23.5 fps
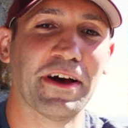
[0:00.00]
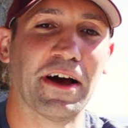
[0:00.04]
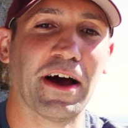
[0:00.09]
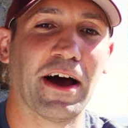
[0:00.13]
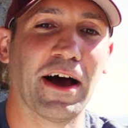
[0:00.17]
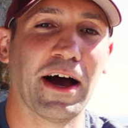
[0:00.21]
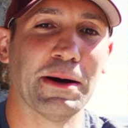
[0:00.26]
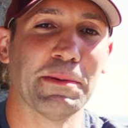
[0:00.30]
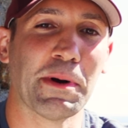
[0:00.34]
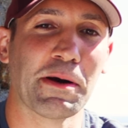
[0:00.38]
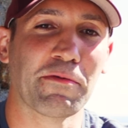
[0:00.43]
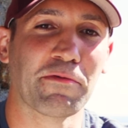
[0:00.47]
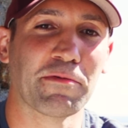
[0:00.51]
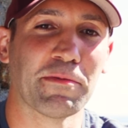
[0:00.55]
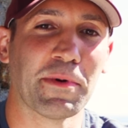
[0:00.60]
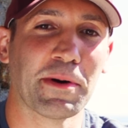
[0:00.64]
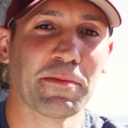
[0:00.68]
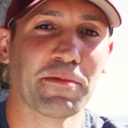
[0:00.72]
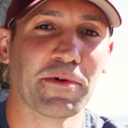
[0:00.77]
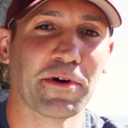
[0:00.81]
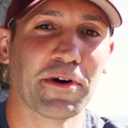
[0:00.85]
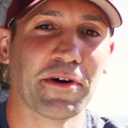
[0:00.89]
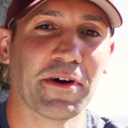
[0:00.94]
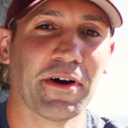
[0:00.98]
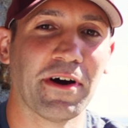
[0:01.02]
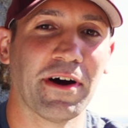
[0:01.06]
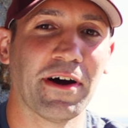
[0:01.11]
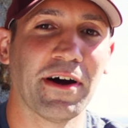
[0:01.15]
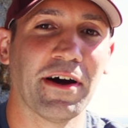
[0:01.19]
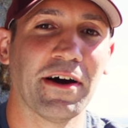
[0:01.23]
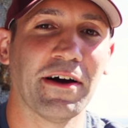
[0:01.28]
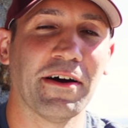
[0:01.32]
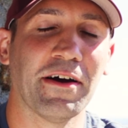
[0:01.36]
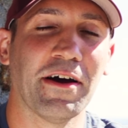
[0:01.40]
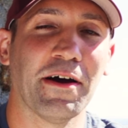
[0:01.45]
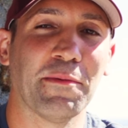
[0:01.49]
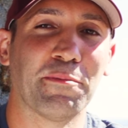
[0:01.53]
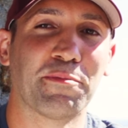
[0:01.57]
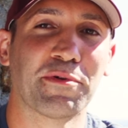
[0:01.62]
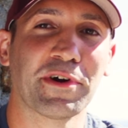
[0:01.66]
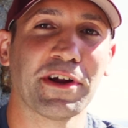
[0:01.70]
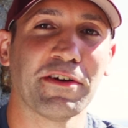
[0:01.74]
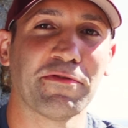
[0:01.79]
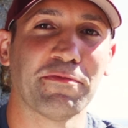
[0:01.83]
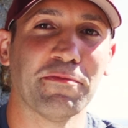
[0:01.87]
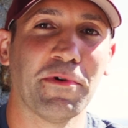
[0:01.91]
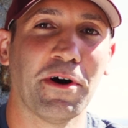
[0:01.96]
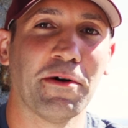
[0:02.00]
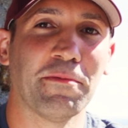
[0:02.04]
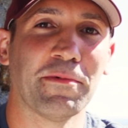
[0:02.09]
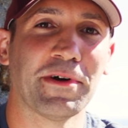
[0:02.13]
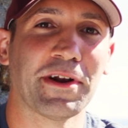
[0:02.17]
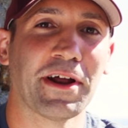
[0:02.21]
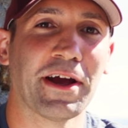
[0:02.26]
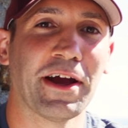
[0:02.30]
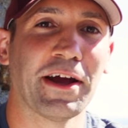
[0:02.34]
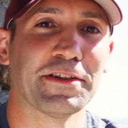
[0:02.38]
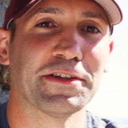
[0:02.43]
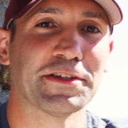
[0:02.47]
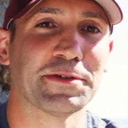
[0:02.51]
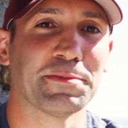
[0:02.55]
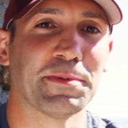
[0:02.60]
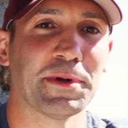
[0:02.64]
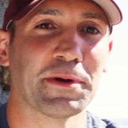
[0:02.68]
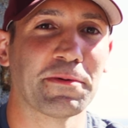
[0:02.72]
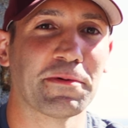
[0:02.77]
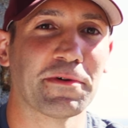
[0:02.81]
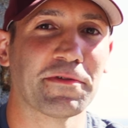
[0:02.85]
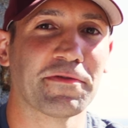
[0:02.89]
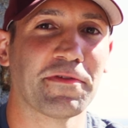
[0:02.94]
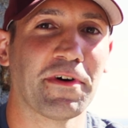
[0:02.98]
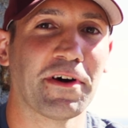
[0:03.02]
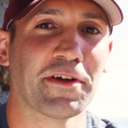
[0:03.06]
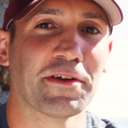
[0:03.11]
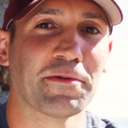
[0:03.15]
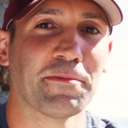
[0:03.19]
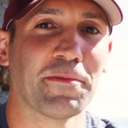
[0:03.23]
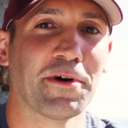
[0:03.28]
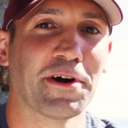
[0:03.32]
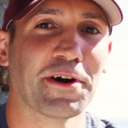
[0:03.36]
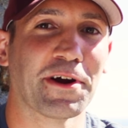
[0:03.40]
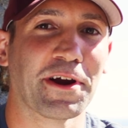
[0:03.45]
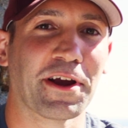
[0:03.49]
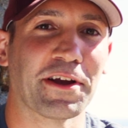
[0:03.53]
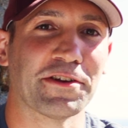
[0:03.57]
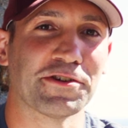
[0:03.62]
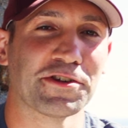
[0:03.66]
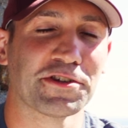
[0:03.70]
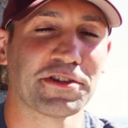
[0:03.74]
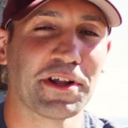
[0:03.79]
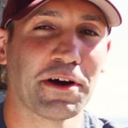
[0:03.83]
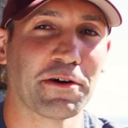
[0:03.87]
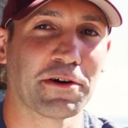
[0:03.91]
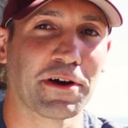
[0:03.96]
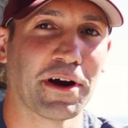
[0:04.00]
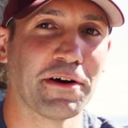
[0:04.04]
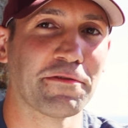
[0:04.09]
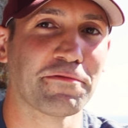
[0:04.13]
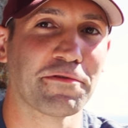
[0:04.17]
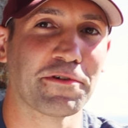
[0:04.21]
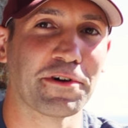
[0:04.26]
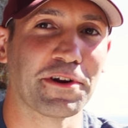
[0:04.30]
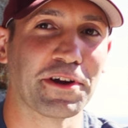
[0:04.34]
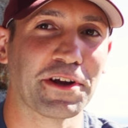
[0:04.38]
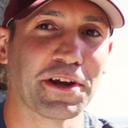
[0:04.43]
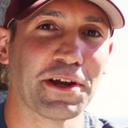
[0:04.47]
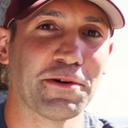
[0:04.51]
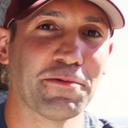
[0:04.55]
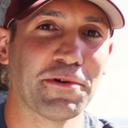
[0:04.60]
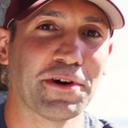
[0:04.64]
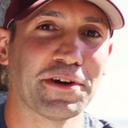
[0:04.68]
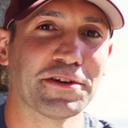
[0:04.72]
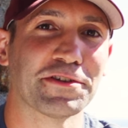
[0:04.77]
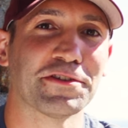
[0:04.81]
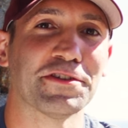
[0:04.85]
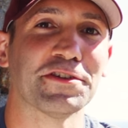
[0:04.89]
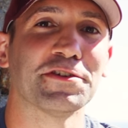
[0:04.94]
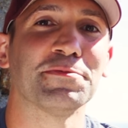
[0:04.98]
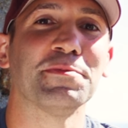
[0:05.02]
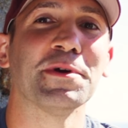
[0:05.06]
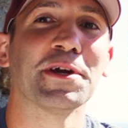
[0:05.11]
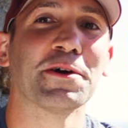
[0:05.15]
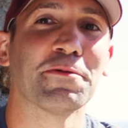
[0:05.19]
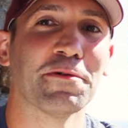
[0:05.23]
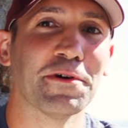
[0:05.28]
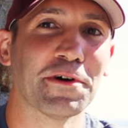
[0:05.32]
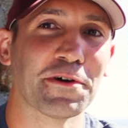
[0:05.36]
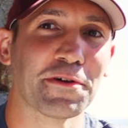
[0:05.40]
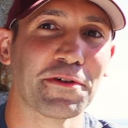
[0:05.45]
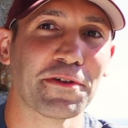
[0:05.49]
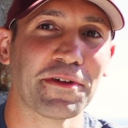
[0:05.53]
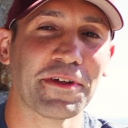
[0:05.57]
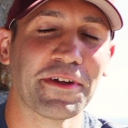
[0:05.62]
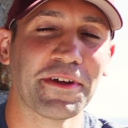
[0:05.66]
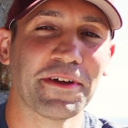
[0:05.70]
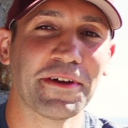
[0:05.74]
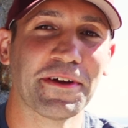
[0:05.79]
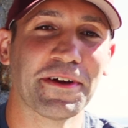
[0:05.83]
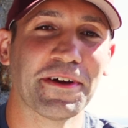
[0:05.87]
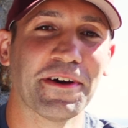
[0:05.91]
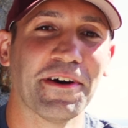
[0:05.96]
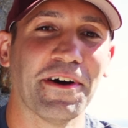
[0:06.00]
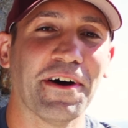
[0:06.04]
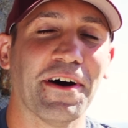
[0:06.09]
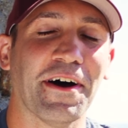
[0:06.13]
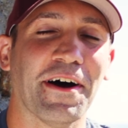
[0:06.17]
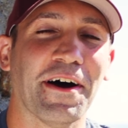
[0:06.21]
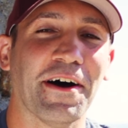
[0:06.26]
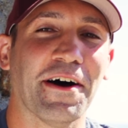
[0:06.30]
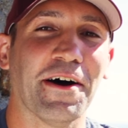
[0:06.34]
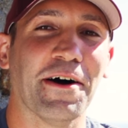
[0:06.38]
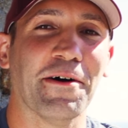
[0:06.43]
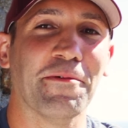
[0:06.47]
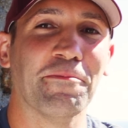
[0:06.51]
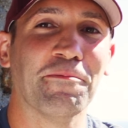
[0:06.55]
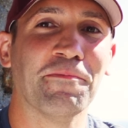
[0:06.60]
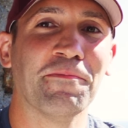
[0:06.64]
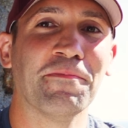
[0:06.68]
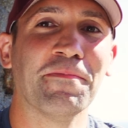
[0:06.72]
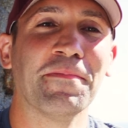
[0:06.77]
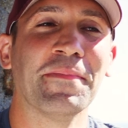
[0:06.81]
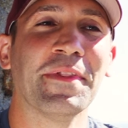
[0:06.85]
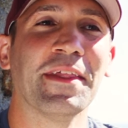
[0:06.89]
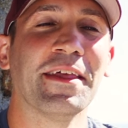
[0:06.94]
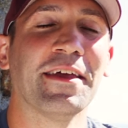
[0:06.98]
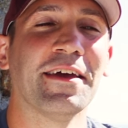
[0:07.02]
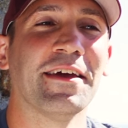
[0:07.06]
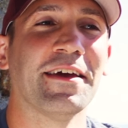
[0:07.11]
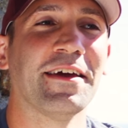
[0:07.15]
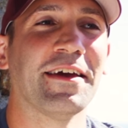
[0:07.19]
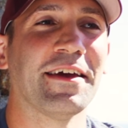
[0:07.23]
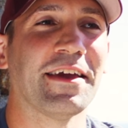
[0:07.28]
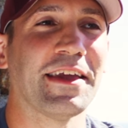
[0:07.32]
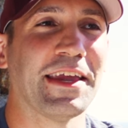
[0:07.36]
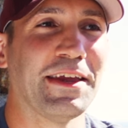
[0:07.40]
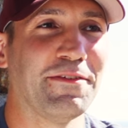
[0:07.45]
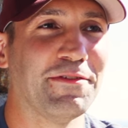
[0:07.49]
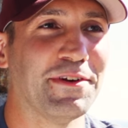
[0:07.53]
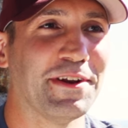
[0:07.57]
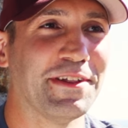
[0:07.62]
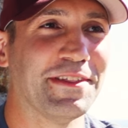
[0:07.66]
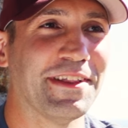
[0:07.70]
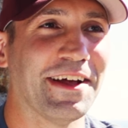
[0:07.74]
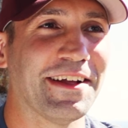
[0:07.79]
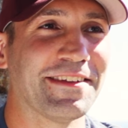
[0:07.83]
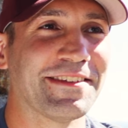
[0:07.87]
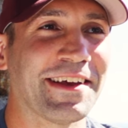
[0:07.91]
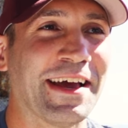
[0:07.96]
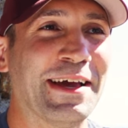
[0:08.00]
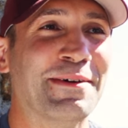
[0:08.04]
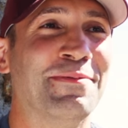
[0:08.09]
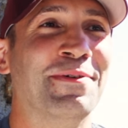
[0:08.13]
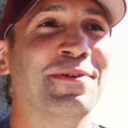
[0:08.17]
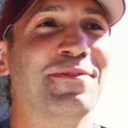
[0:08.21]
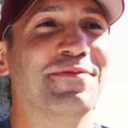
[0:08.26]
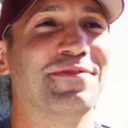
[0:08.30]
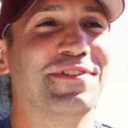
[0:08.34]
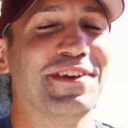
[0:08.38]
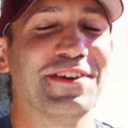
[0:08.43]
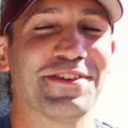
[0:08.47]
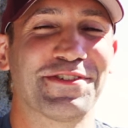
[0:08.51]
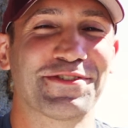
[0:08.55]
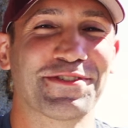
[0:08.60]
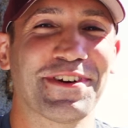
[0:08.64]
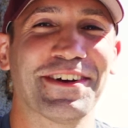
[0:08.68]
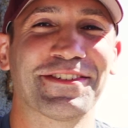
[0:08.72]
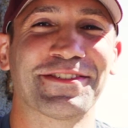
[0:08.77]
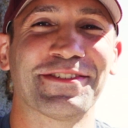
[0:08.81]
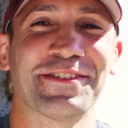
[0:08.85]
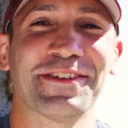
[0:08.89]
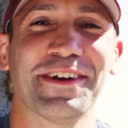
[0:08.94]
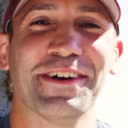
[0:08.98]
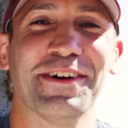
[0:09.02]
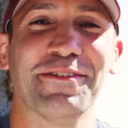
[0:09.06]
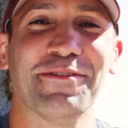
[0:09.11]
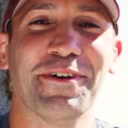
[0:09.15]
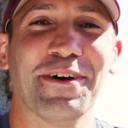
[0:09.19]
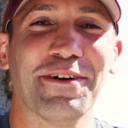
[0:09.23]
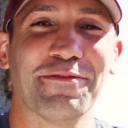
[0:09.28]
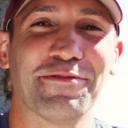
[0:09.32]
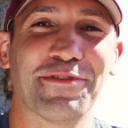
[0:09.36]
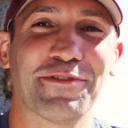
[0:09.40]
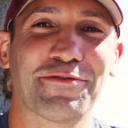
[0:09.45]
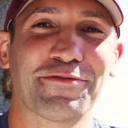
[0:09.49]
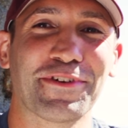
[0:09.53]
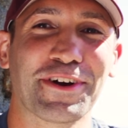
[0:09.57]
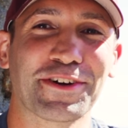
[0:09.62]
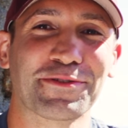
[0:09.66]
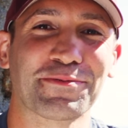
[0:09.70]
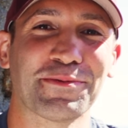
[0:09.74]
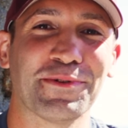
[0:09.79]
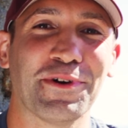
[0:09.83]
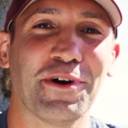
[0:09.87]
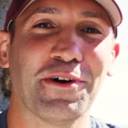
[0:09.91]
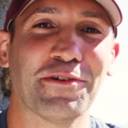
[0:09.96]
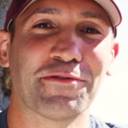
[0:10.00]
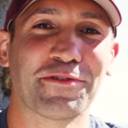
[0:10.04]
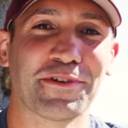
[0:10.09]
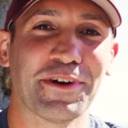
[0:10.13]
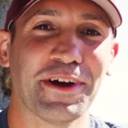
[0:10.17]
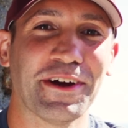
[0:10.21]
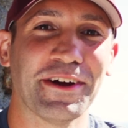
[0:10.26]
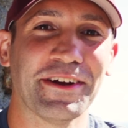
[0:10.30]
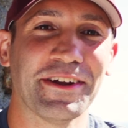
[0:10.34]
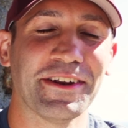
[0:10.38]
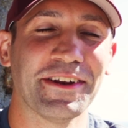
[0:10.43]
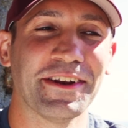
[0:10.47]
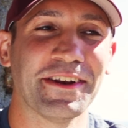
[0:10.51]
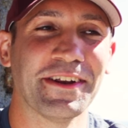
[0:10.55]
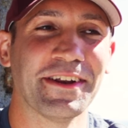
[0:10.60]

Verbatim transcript: Um, I remember uh, a brief moment I had to speak with Father Mark and just how comforting he was to speak with, um, even in that time of distress of, of the freshman overnight.